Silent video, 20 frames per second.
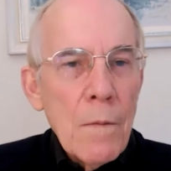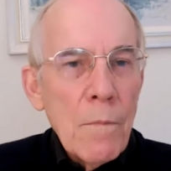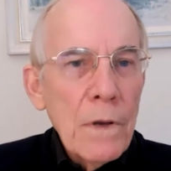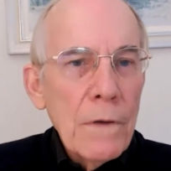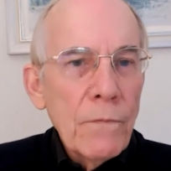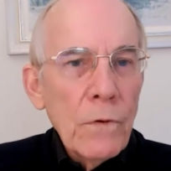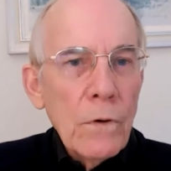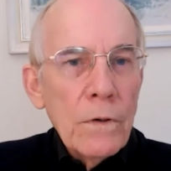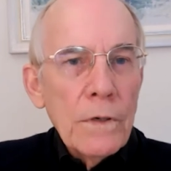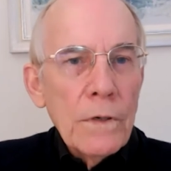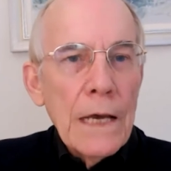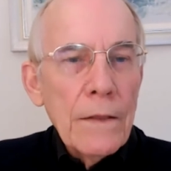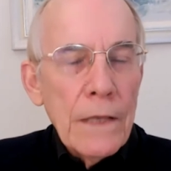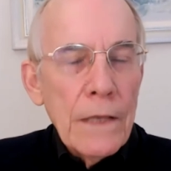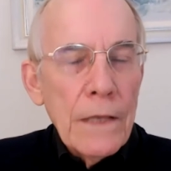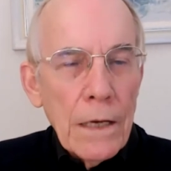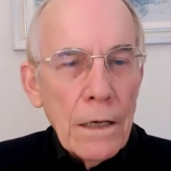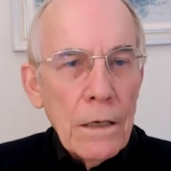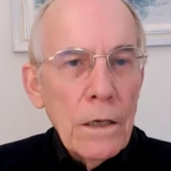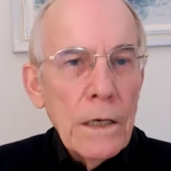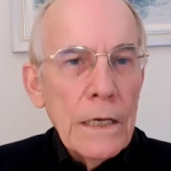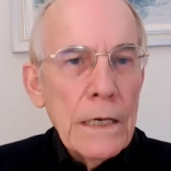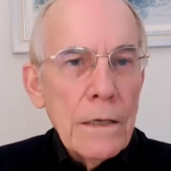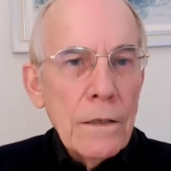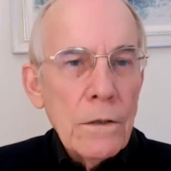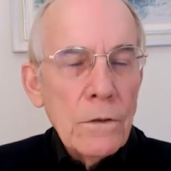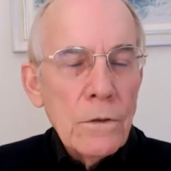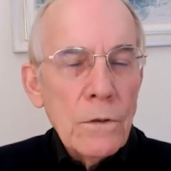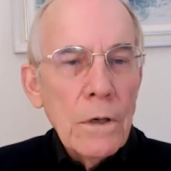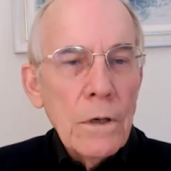but if you're down there
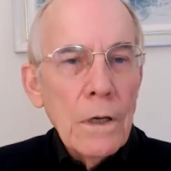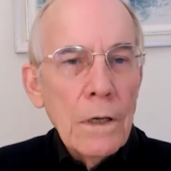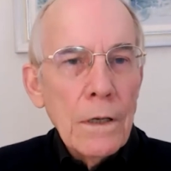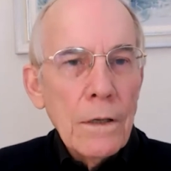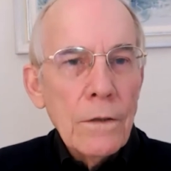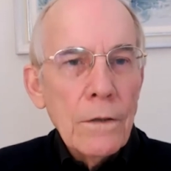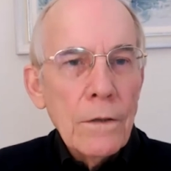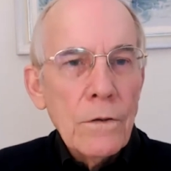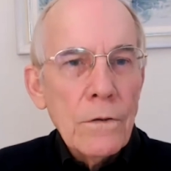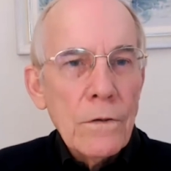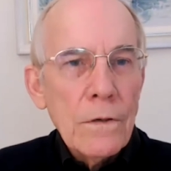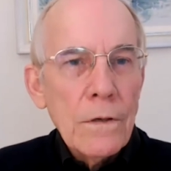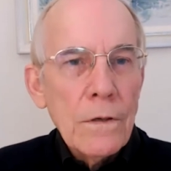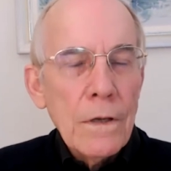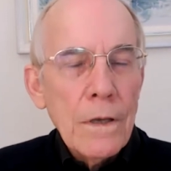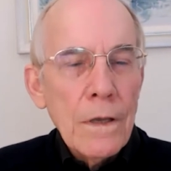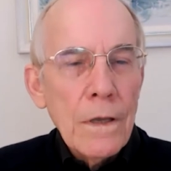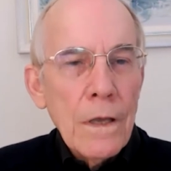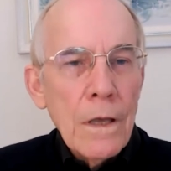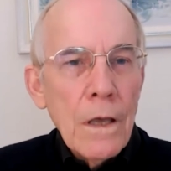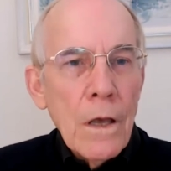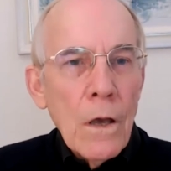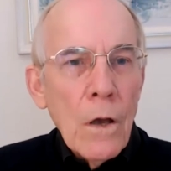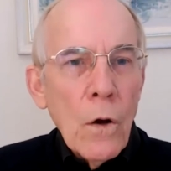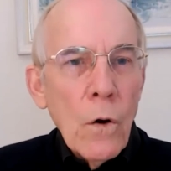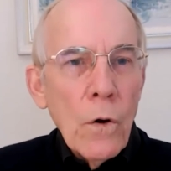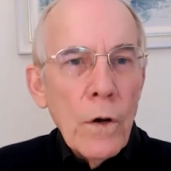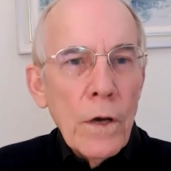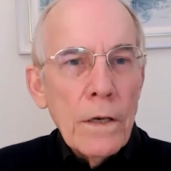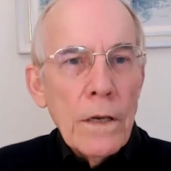cleaning the toilets,
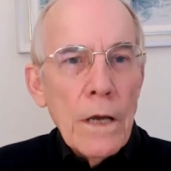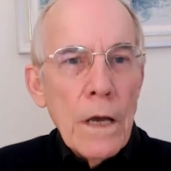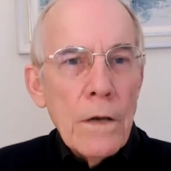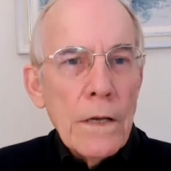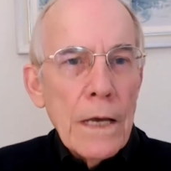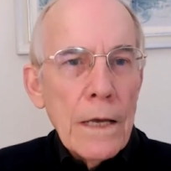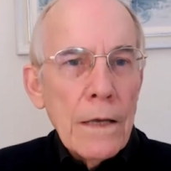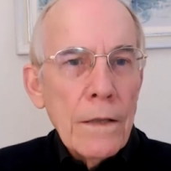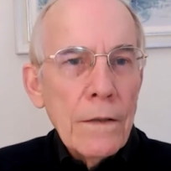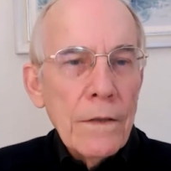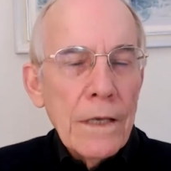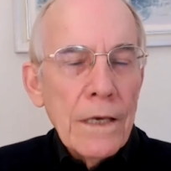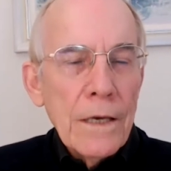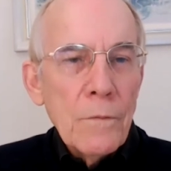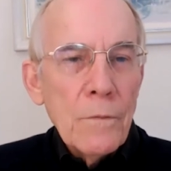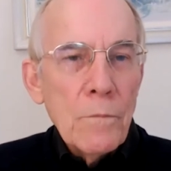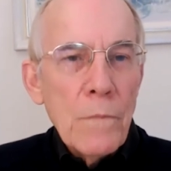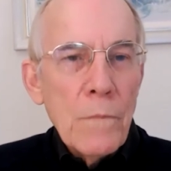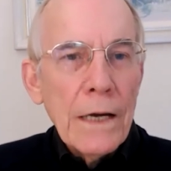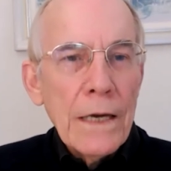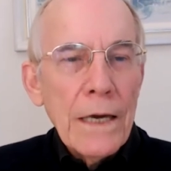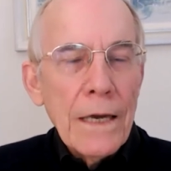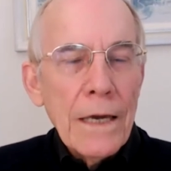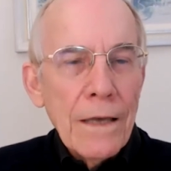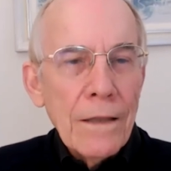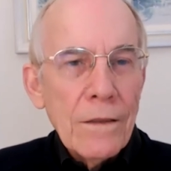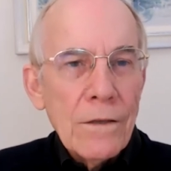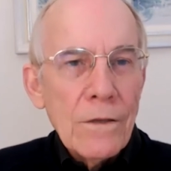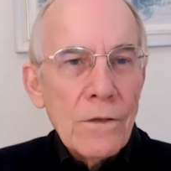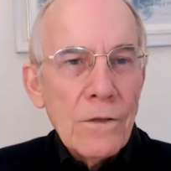or you're down there mucking
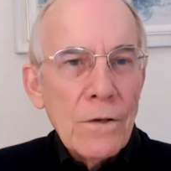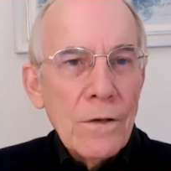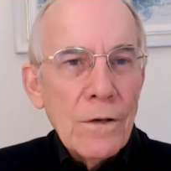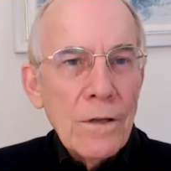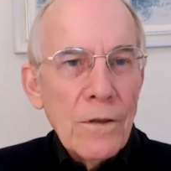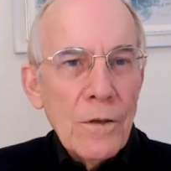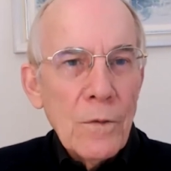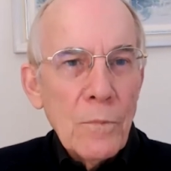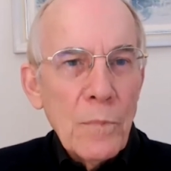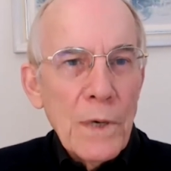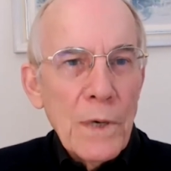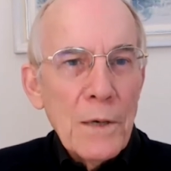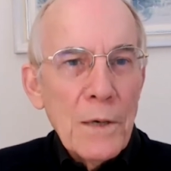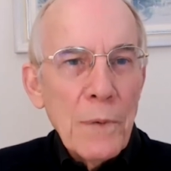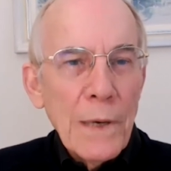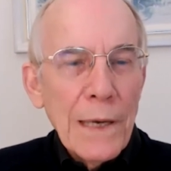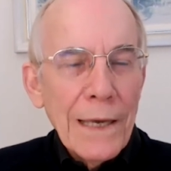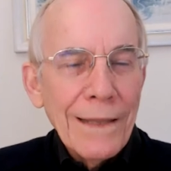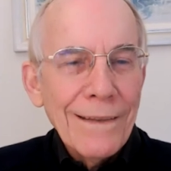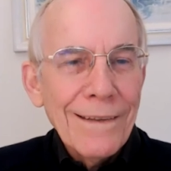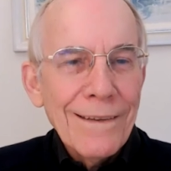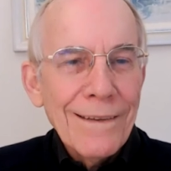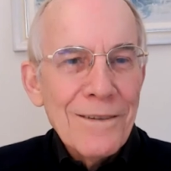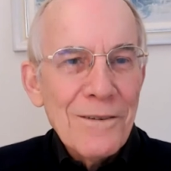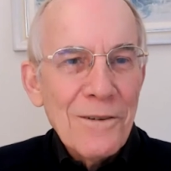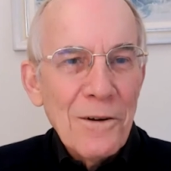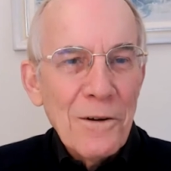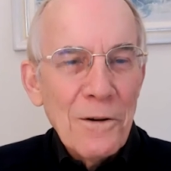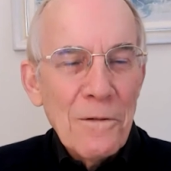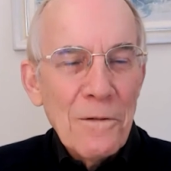out the pig
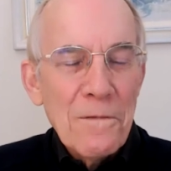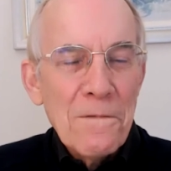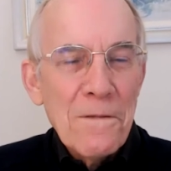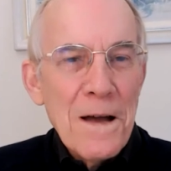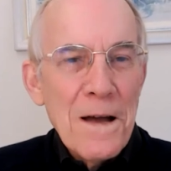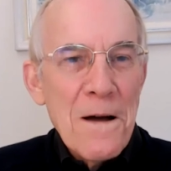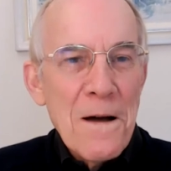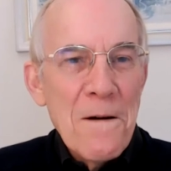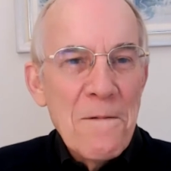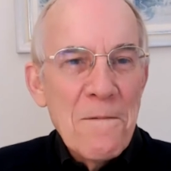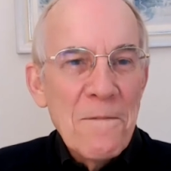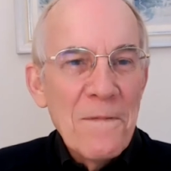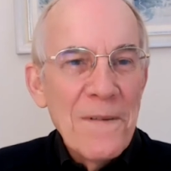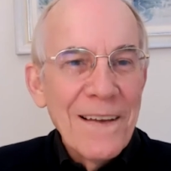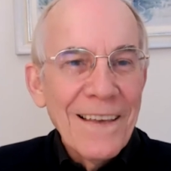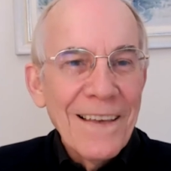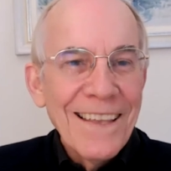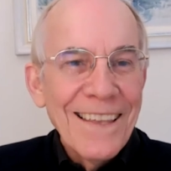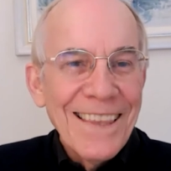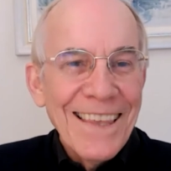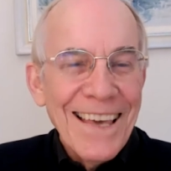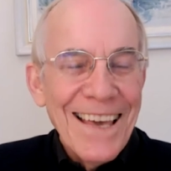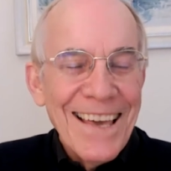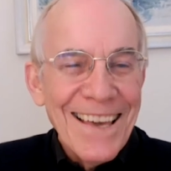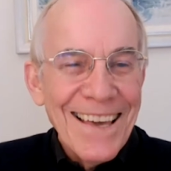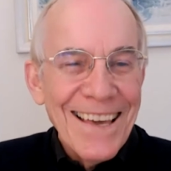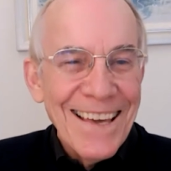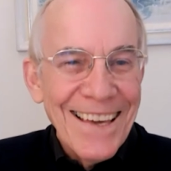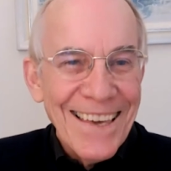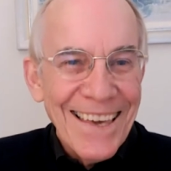pens on a farm,
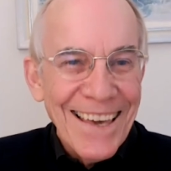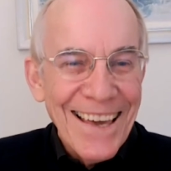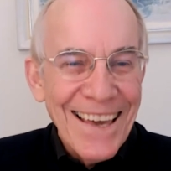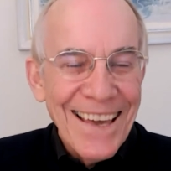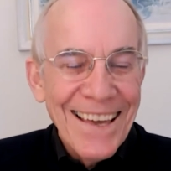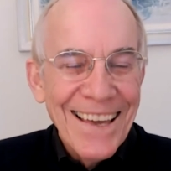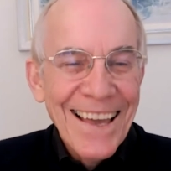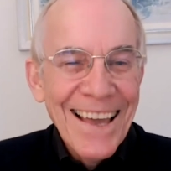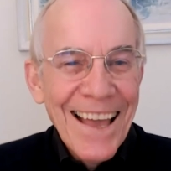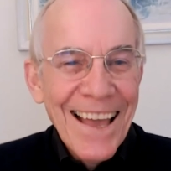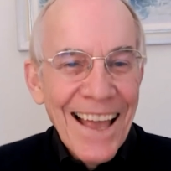thinking,